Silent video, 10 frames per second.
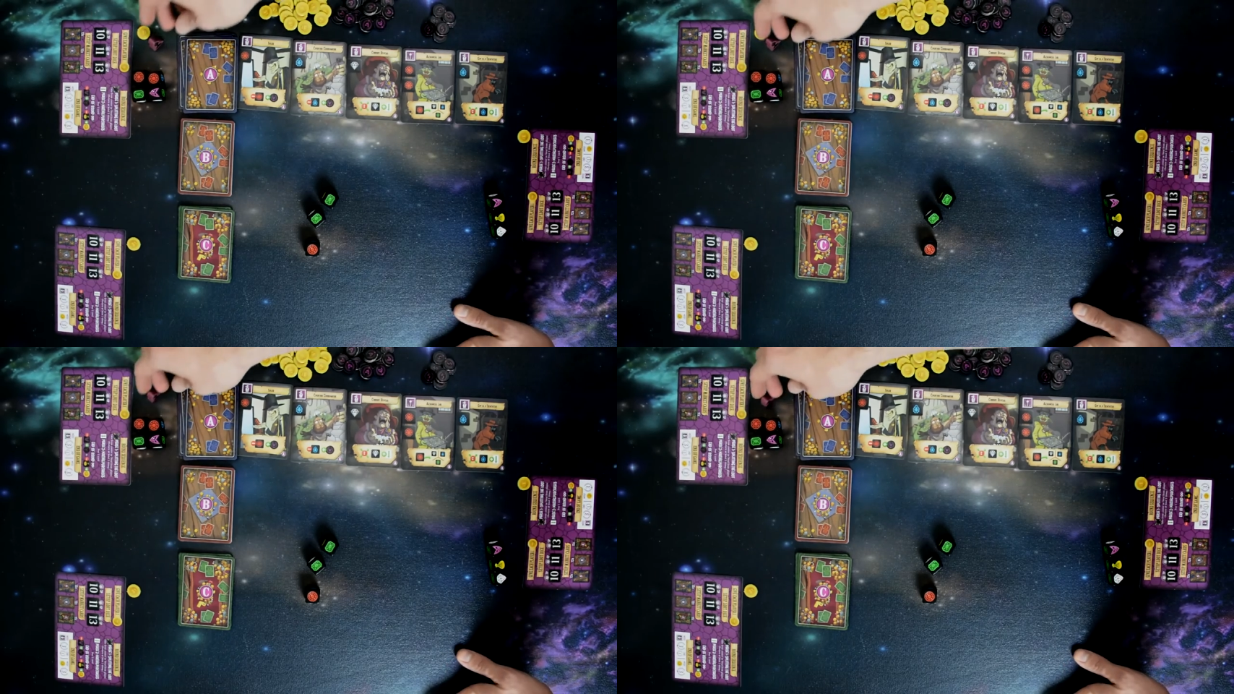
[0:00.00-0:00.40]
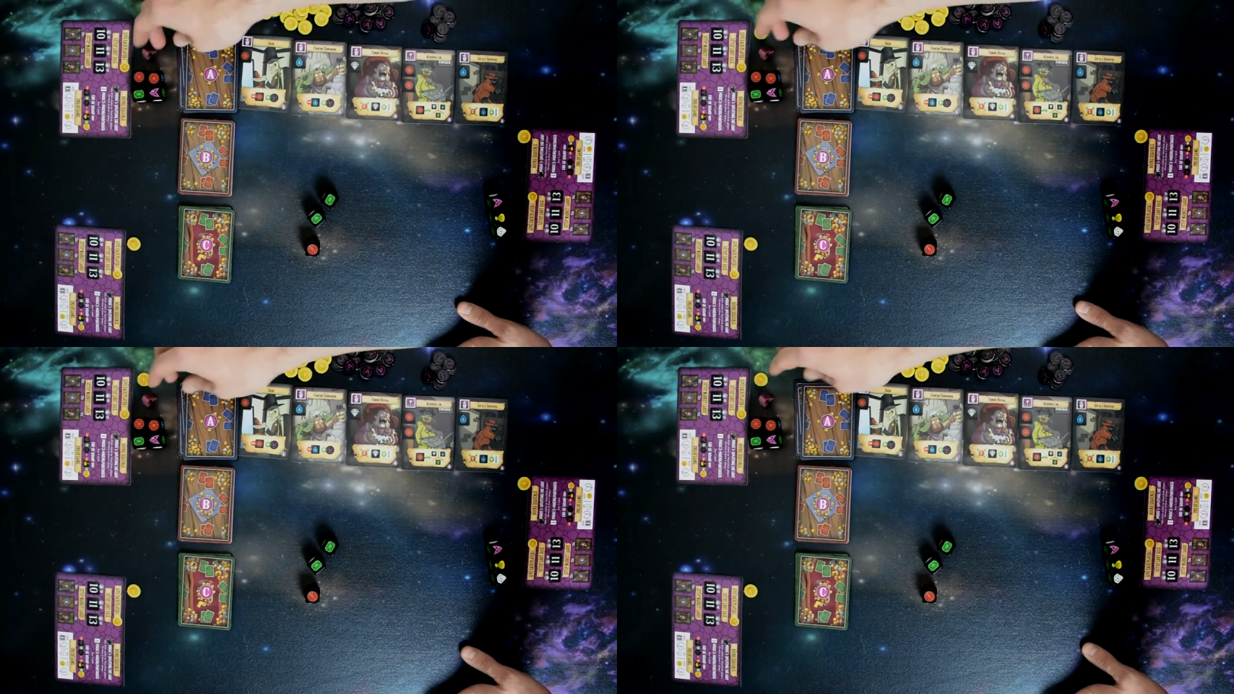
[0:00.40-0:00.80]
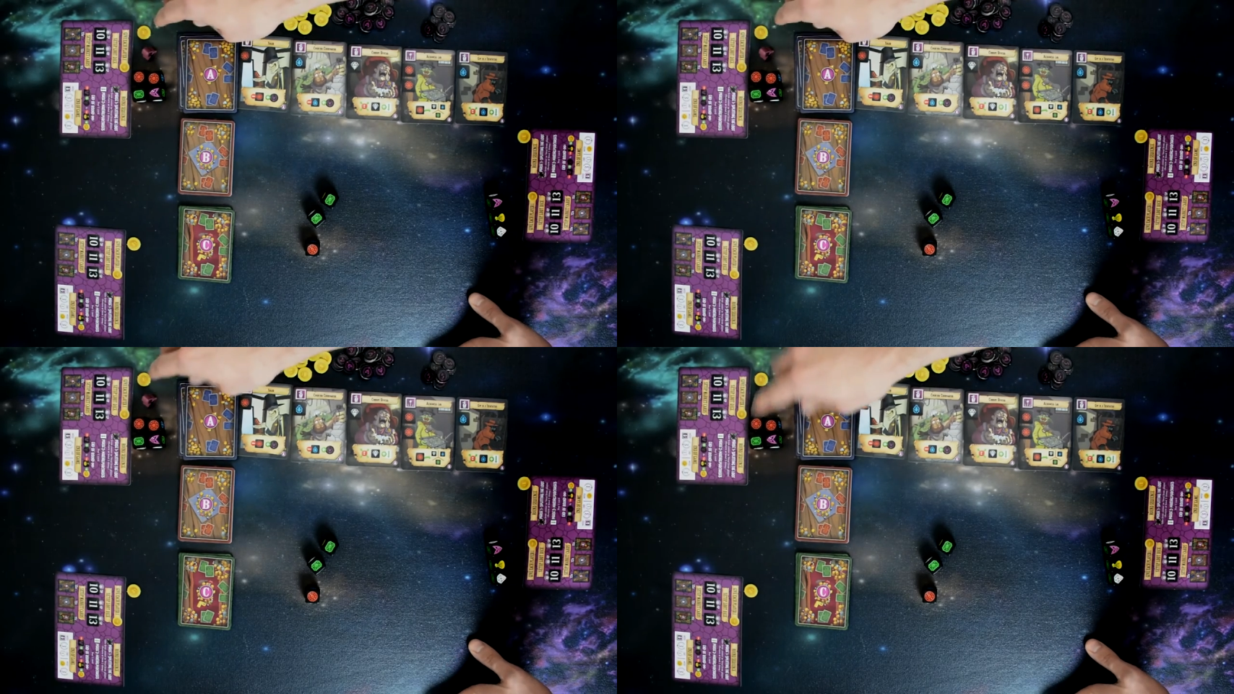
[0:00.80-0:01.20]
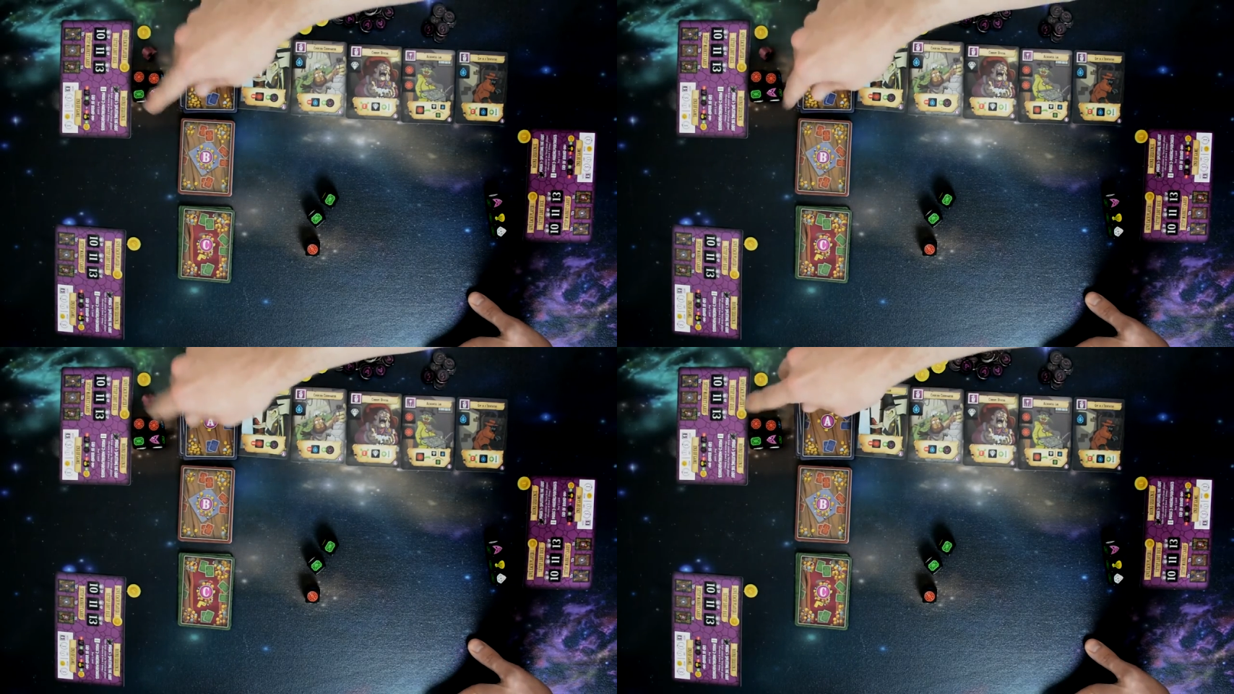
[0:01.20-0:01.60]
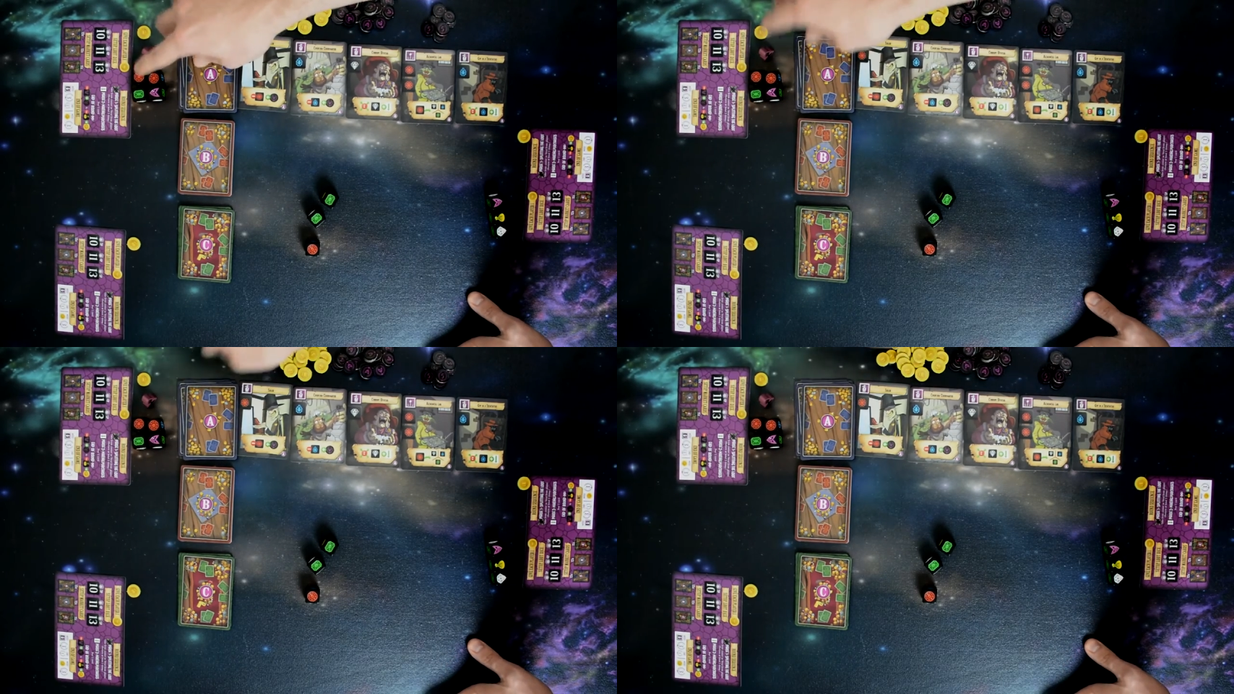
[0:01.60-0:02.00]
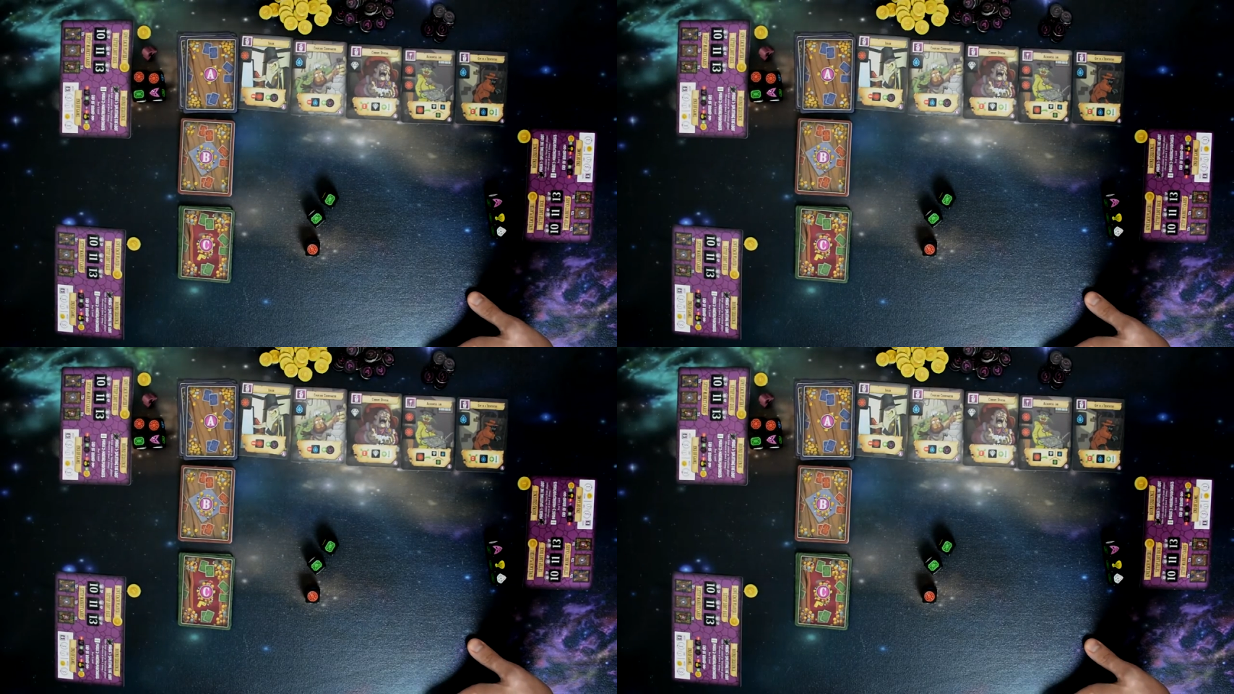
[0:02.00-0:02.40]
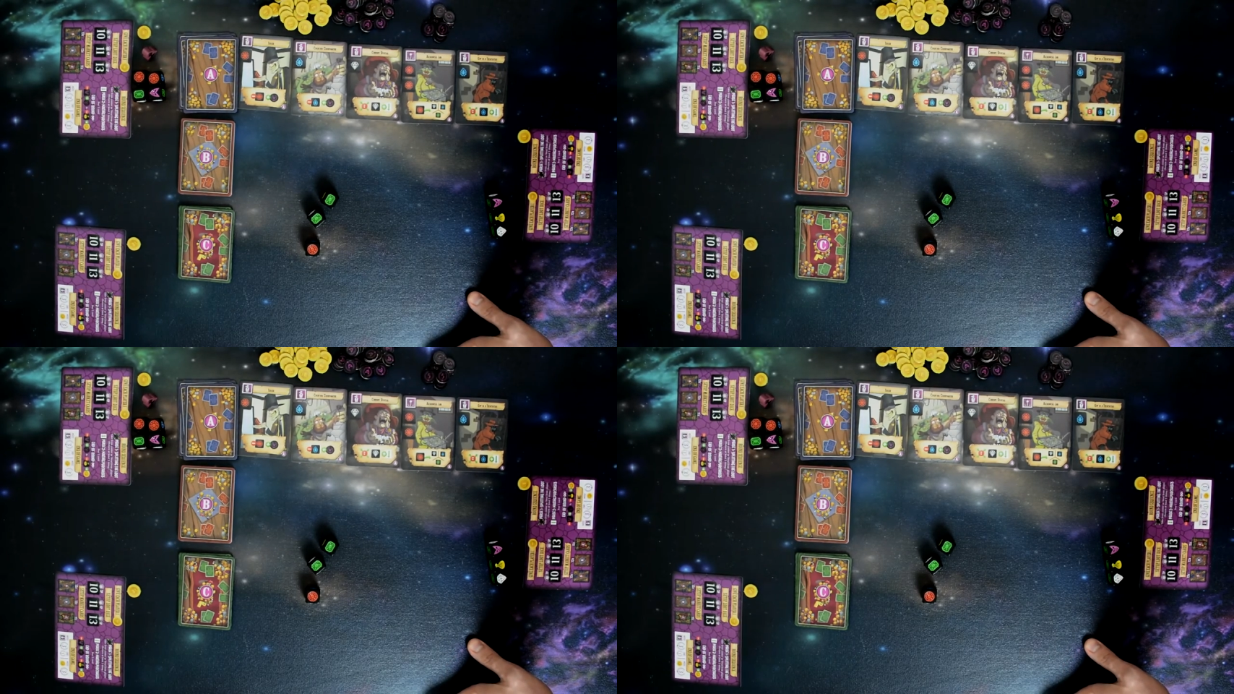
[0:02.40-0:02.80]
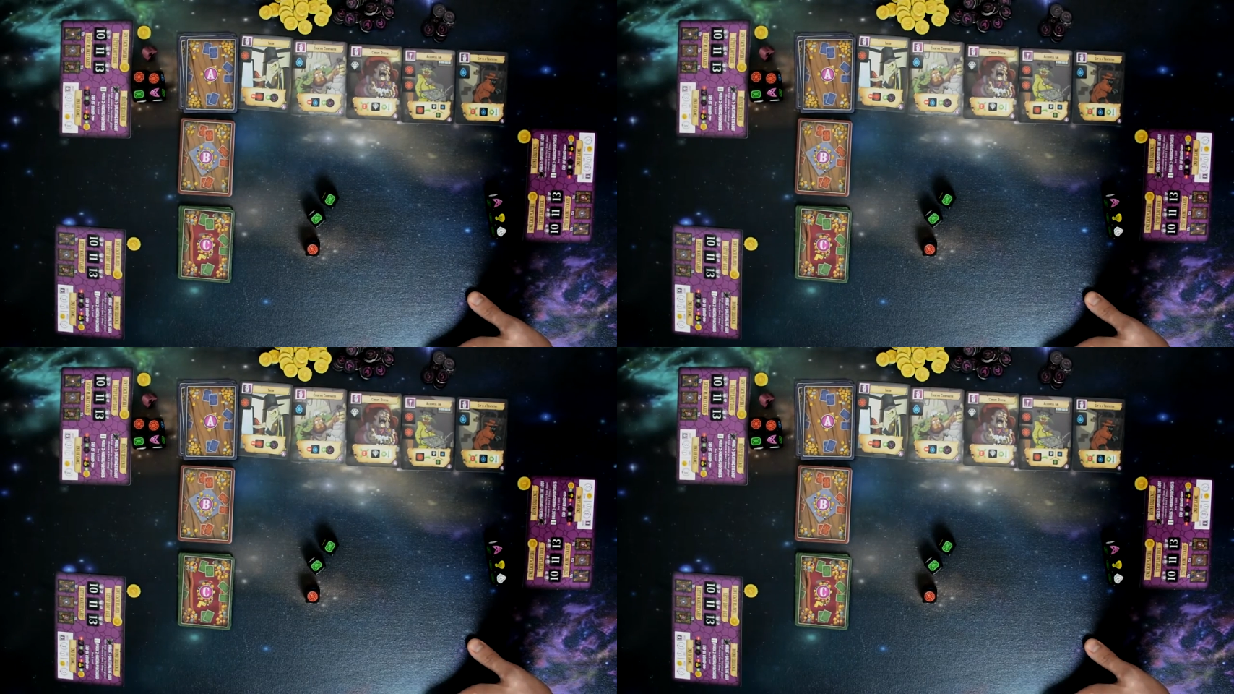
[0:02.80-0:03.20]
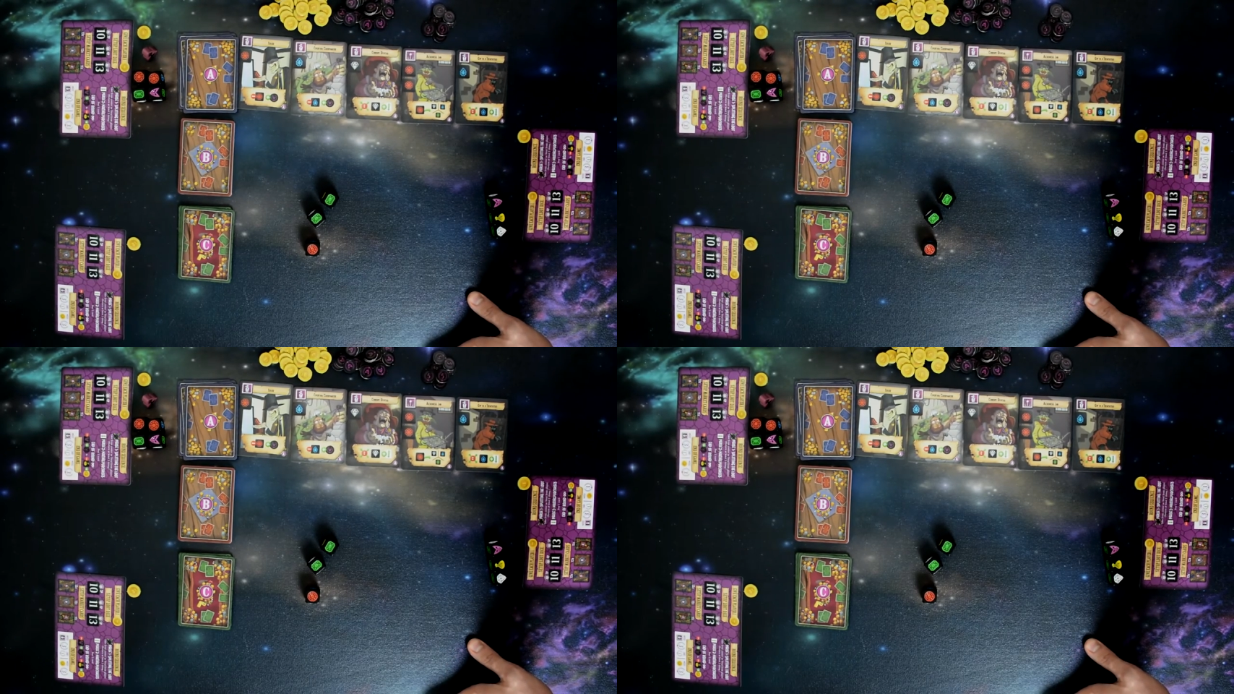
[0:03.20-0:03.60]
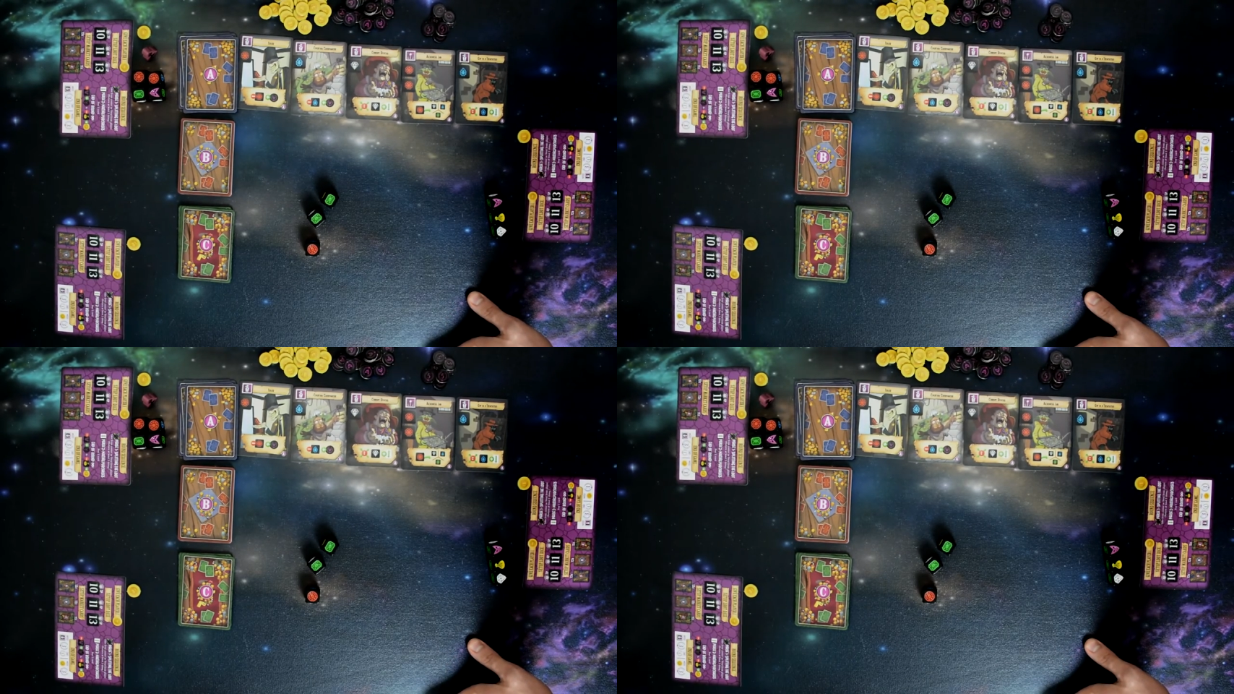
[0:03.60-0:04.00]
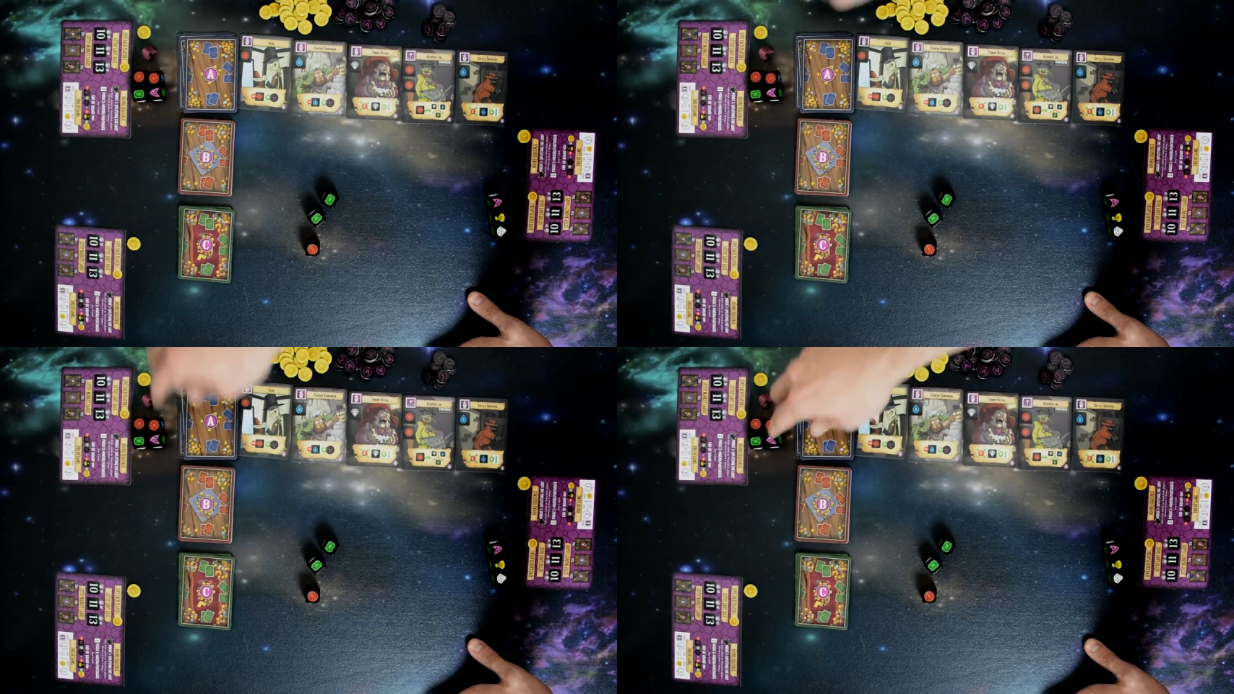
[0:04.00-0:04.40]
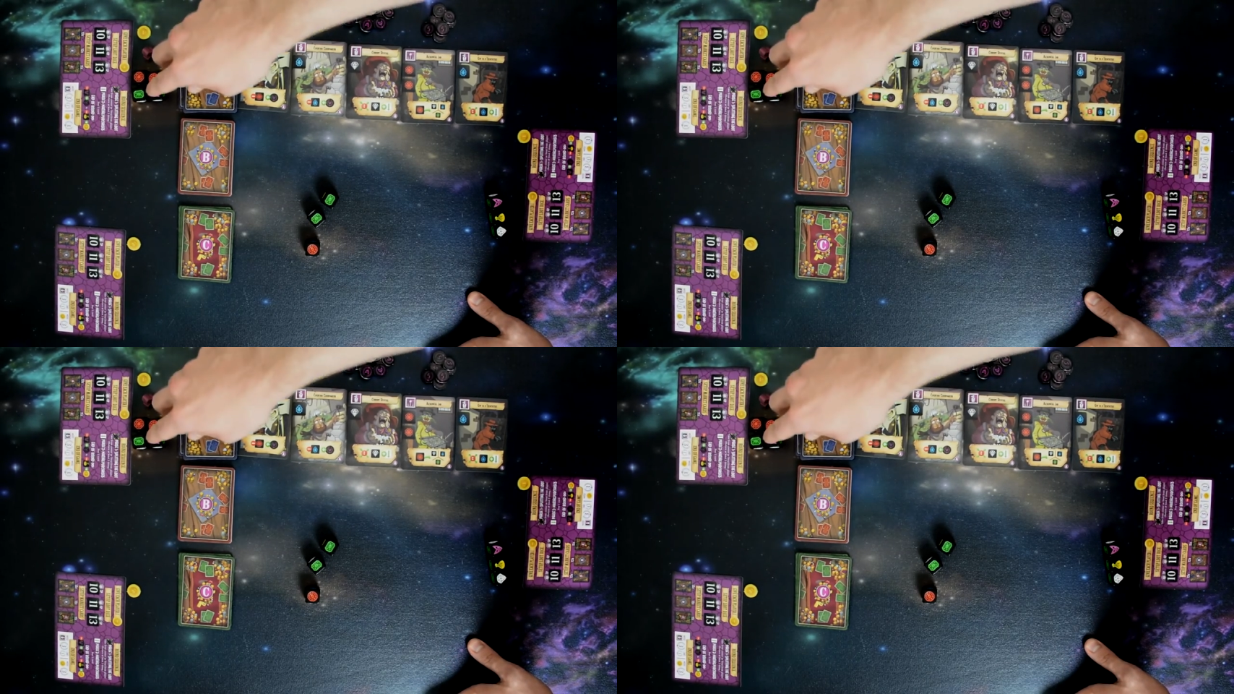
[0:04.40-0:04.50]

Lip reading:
[unreadable: no face in view]